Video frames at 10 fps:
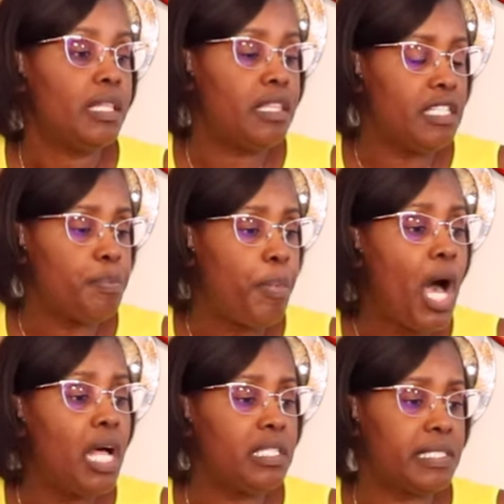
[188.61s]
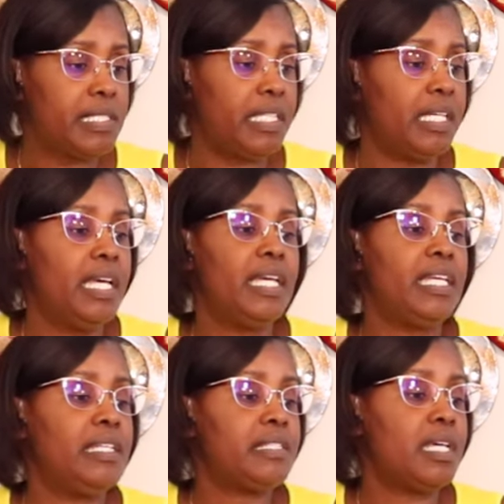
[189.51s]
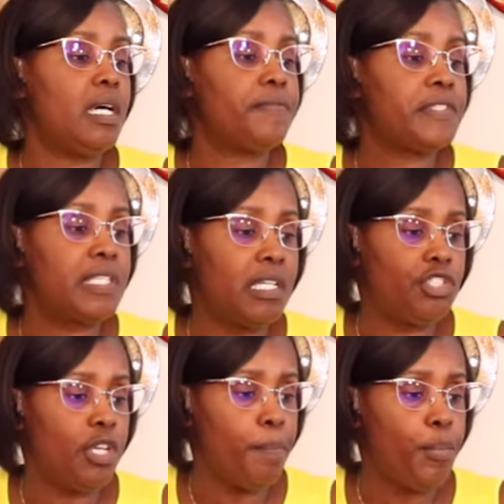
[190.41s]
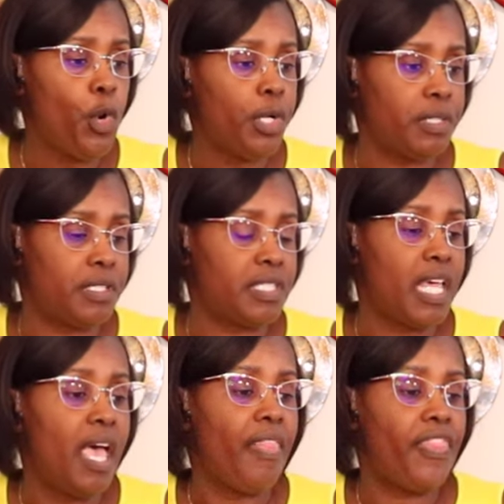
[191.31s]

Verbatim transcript: This policy is of such importance